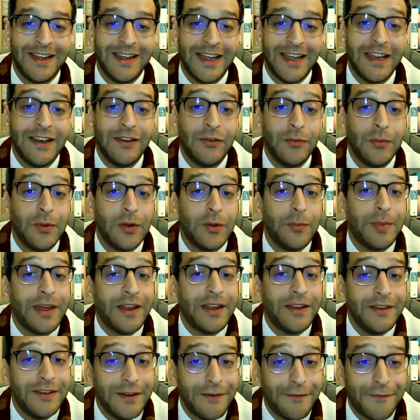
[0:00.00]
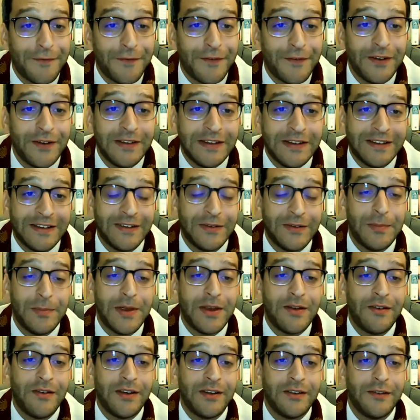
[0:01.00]
It will be a different
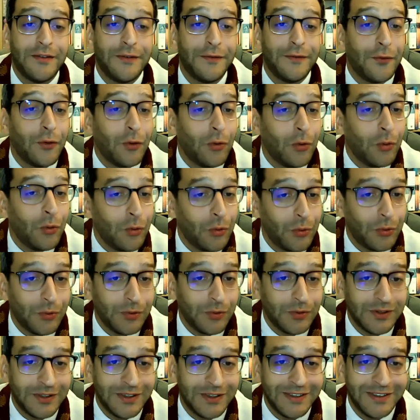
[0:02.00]
experience for all.